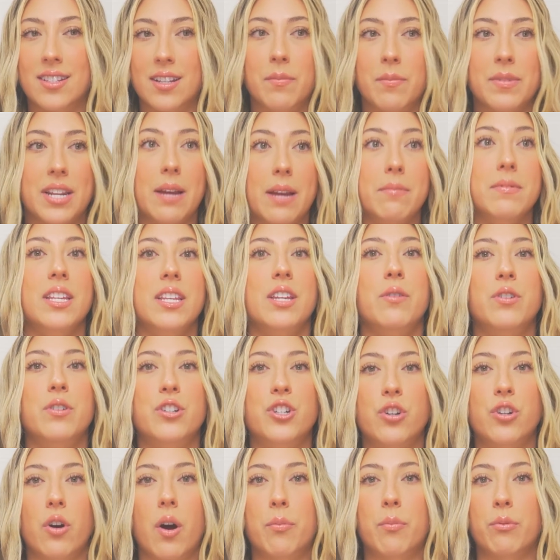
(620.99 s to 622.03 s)
sometimes he would
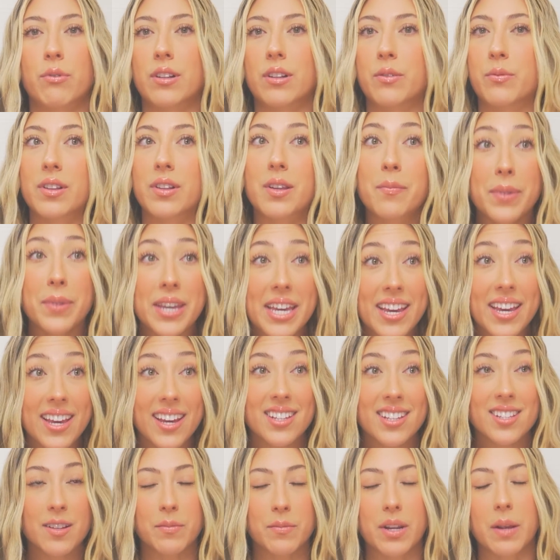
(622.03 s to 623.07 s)
show up really, really
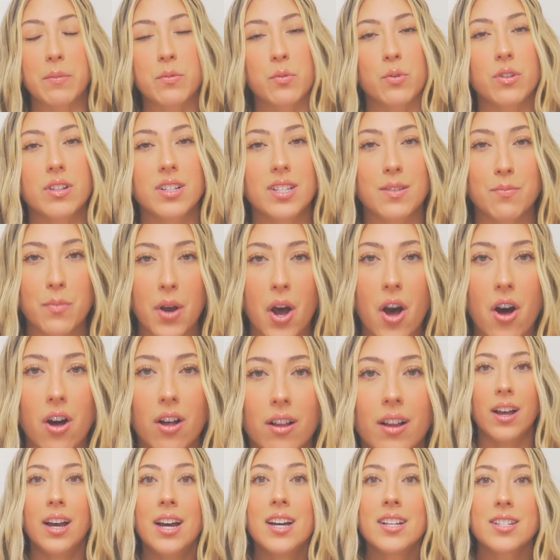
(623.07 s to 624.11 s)
big, sometimes really
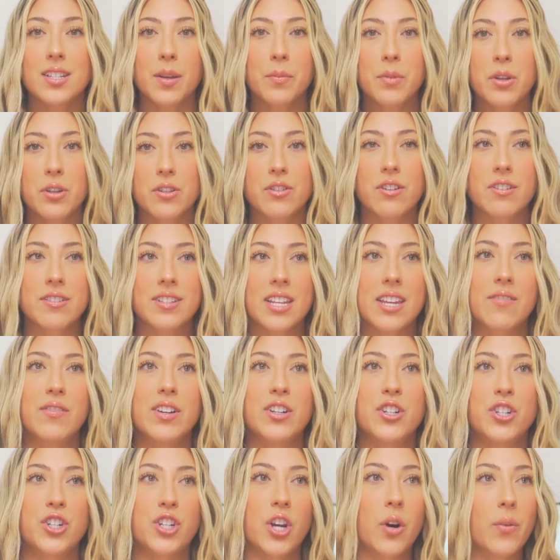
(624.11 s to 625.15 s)
small. Some users
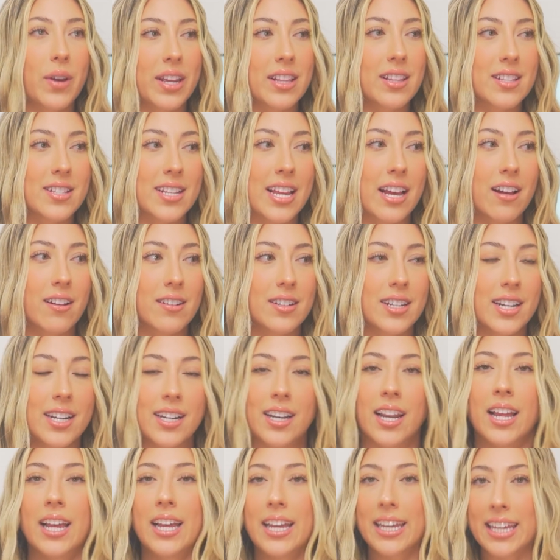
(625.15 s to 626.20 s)
even showing the
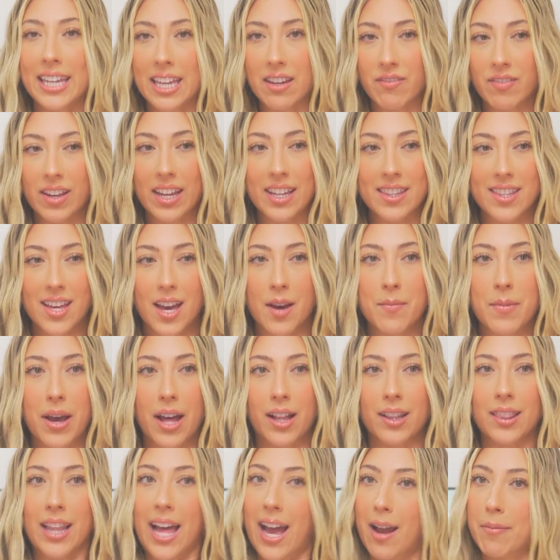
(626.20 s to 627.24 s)
skeleton giving them
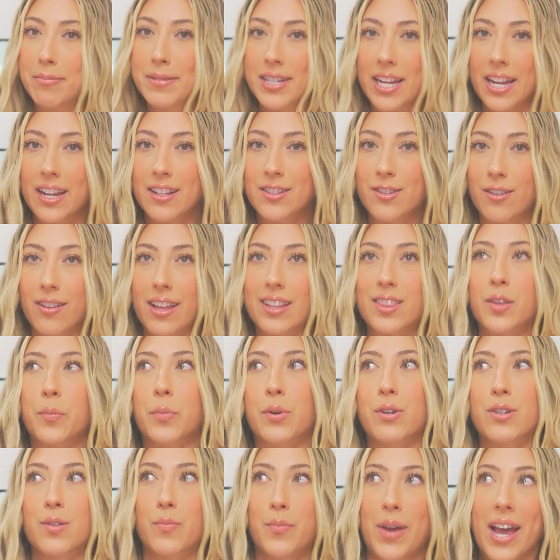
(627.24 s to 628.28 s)
a lap dance, or like the
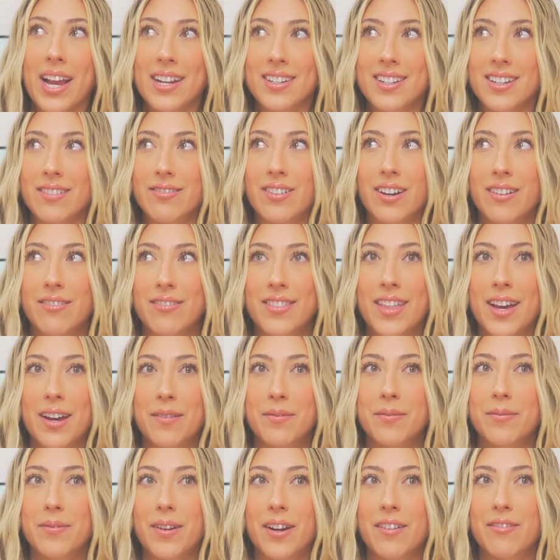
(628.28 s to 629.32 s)
perspective
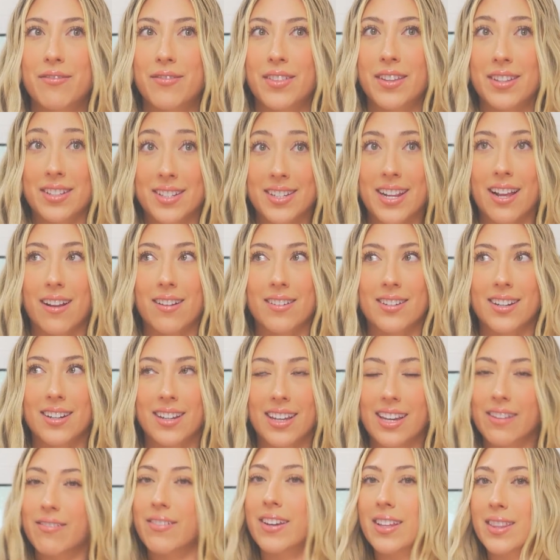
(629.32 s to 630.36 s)
of the
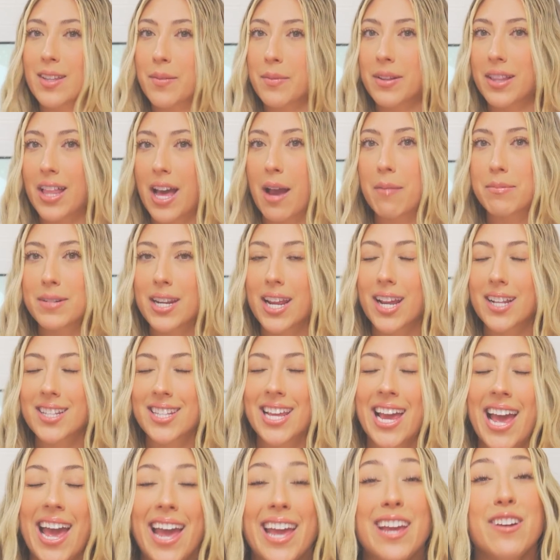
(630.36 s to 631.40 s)
skeleton giving them a lap dance.
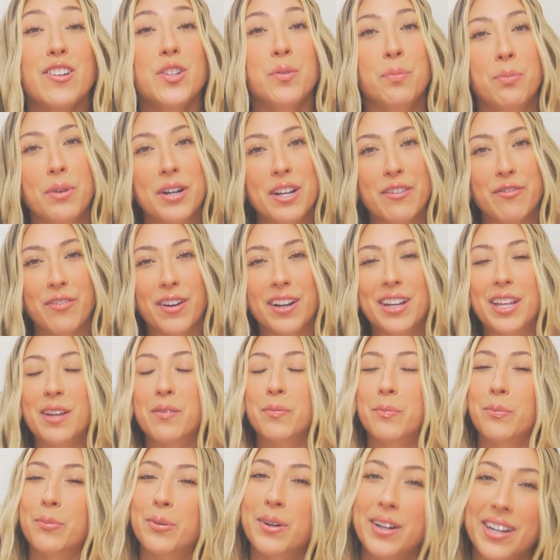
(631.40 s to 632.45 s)
It was pretty funny,
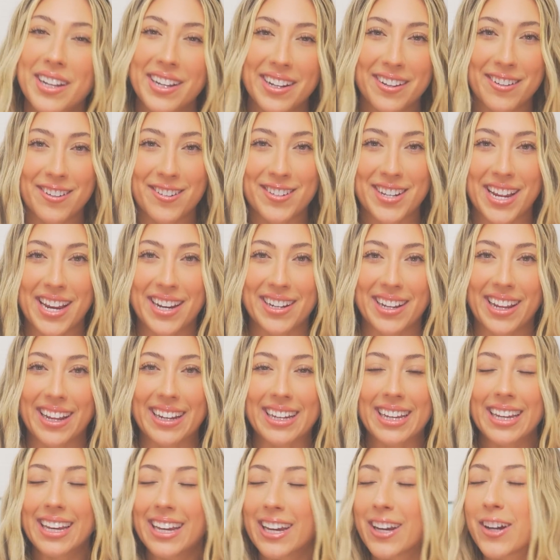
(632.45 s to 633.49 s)
pretty
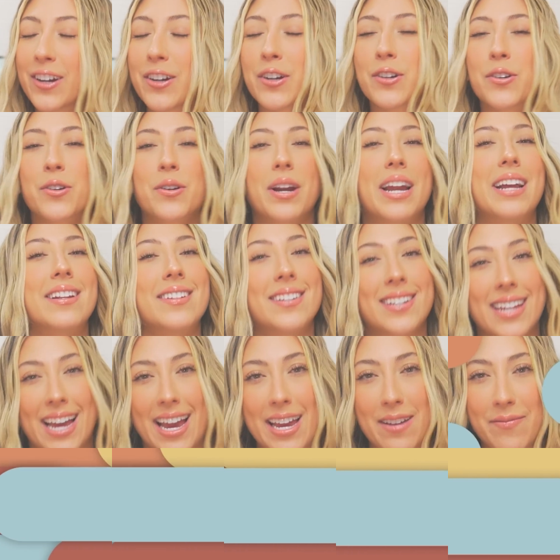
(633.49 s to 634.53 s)
entertaining. Grand
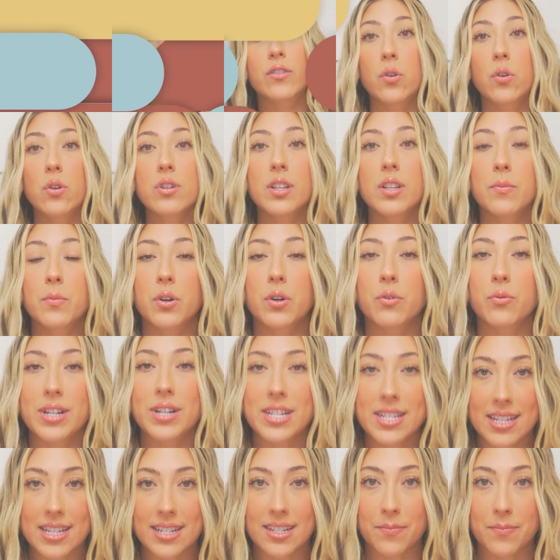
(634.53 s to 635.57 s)
time. And of course, a more
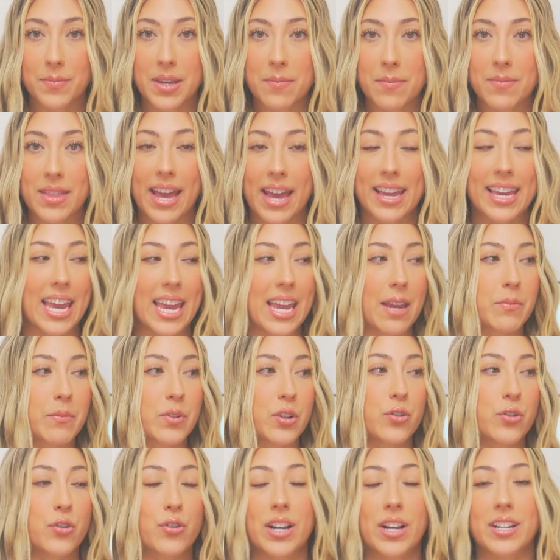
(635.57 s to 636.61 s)
recent meme that came
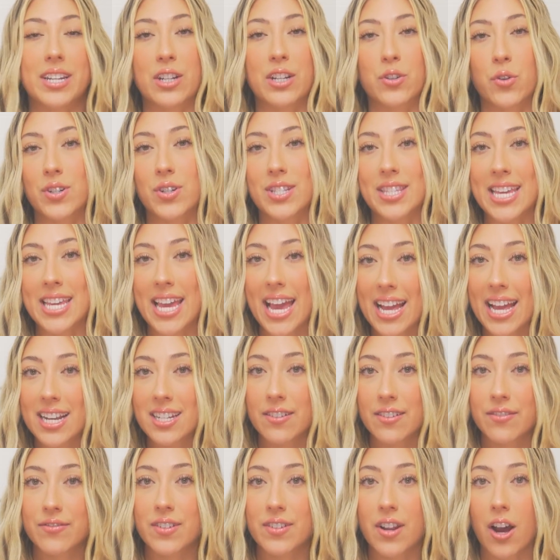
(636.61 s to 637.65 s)
to trending towards the
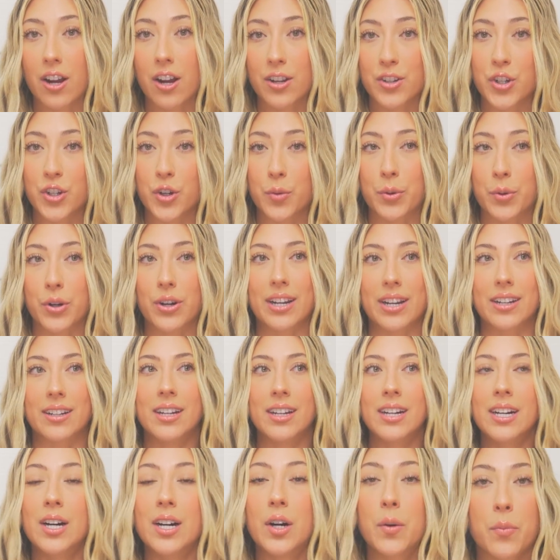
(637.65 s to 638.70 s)
end of October and
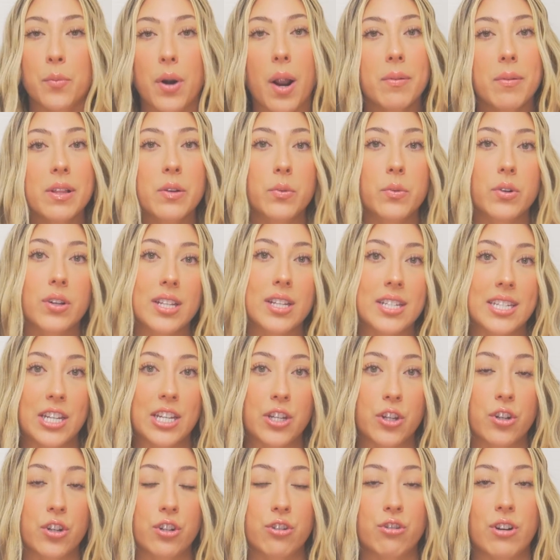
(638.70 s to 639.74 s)
probably will
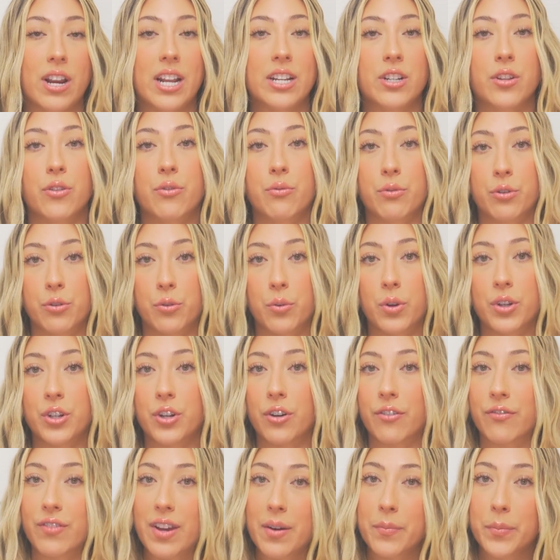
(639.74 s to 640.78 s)
continue to trend through
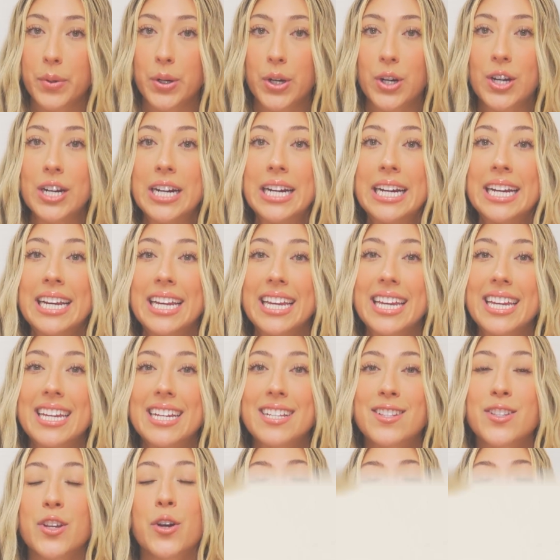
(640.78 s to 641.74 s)
November is